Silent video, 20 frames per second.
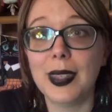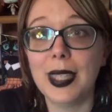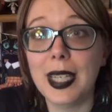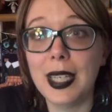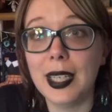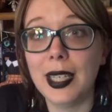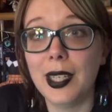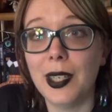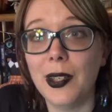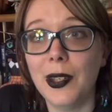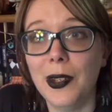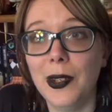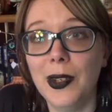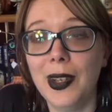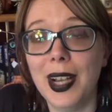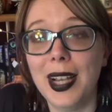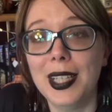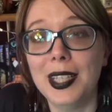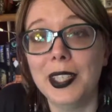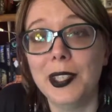Thank
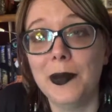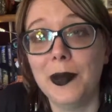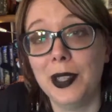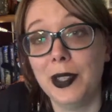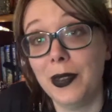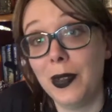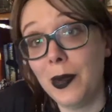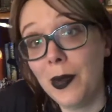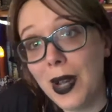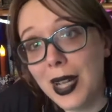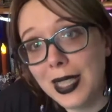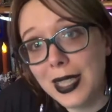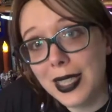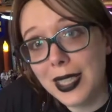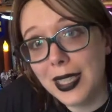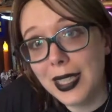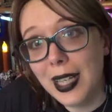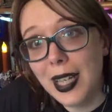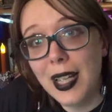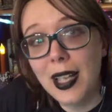you guys so much for
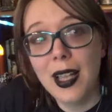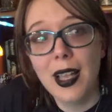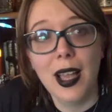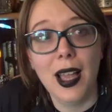watching.